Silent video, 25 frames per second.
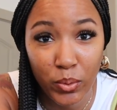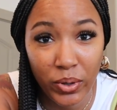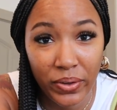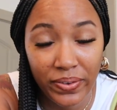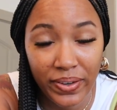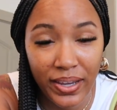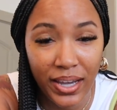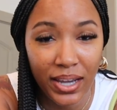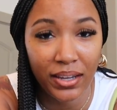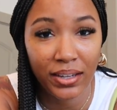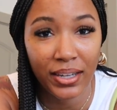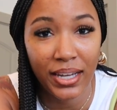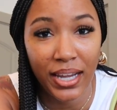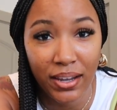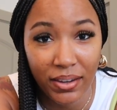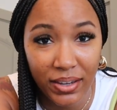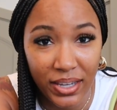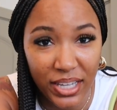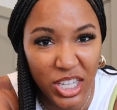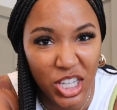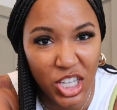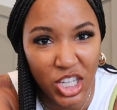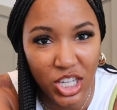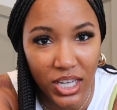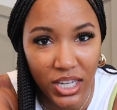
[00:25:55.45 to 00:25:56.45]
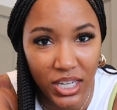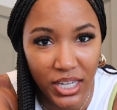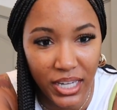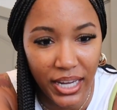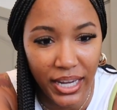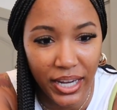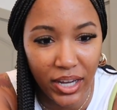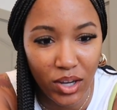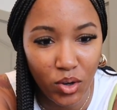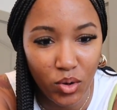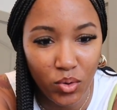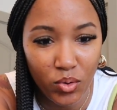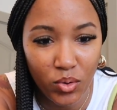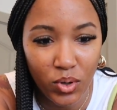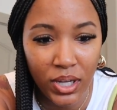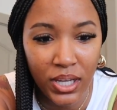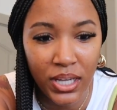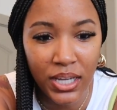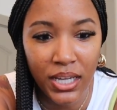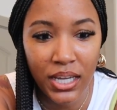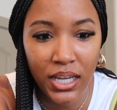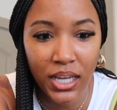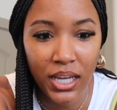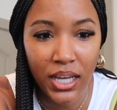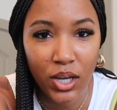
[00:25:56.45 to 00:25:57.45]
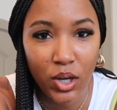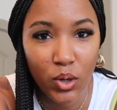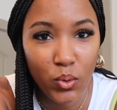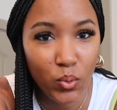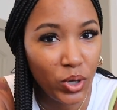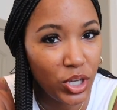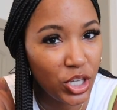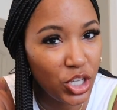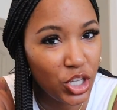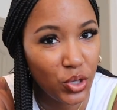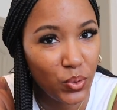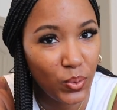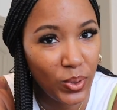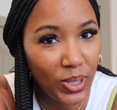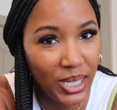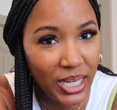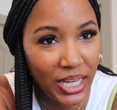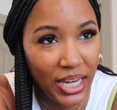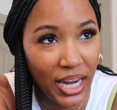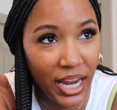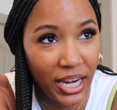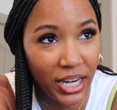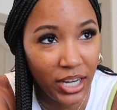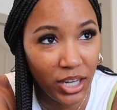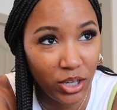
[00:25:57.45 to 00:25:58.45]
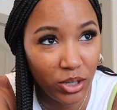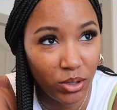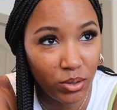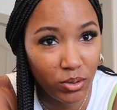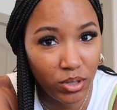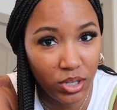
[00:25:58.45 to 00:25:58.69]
we found out, is shut down, which we did not know.